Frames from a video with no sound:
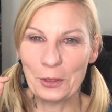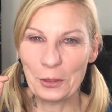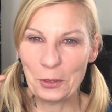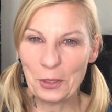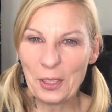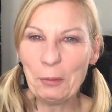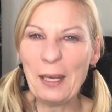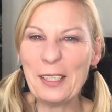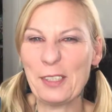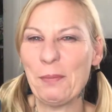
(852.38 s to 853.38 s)
She
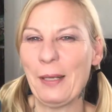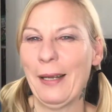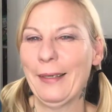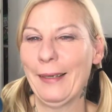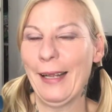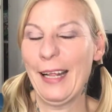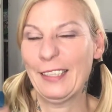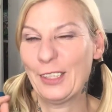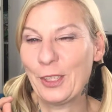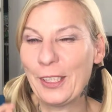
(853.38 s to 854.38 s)
wakes me at
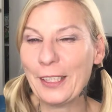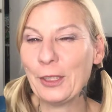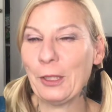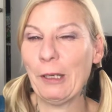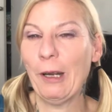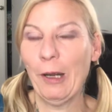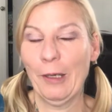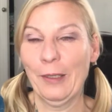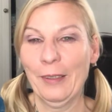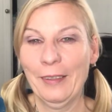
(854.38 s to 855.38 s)
6
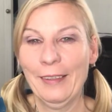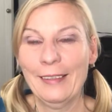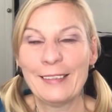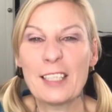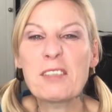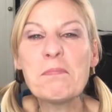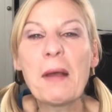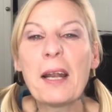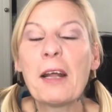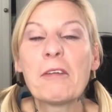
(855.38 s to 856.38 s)
o'clock. Doesn't
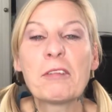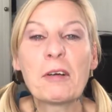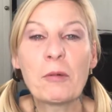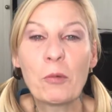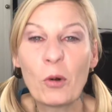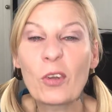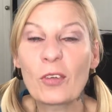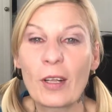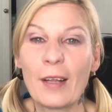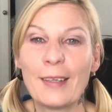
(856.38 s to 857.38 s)
matter if I worked
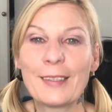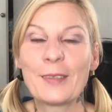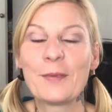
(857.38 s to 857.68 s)
late.